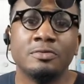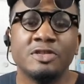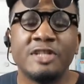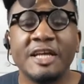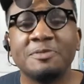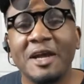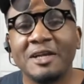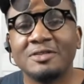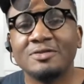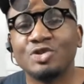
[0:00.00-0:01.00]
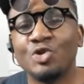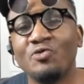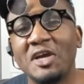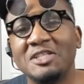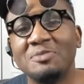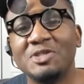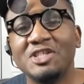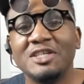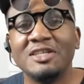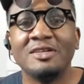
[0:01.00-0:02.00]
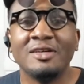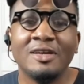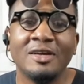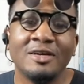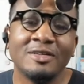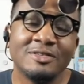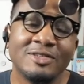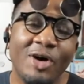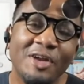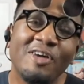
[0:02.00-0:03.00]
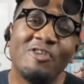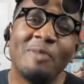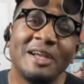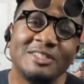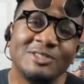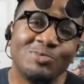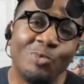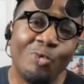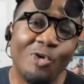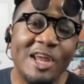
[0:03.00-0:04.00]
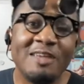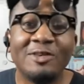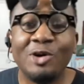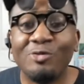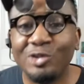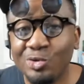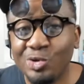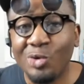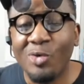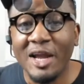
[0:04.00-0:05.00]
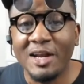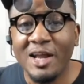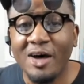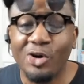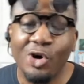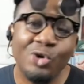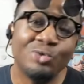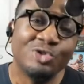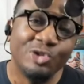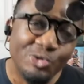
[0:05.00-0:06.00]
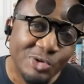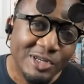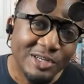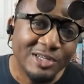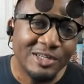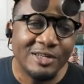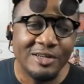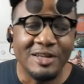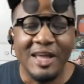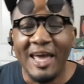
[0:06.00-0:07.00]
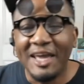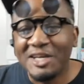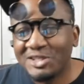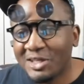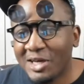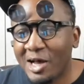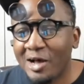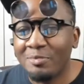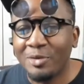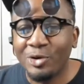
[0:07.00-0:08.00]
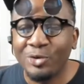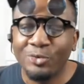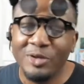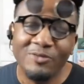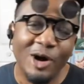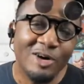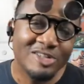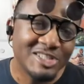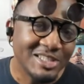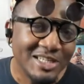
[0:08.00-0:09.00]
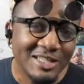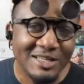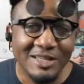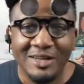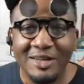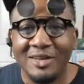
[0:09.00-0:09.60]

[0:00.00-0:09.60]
Stack's back. Scoop Phase MTG. So I know everybody's raving over Lukka right now. The whole Lukka and Agent combo. We've all seen it.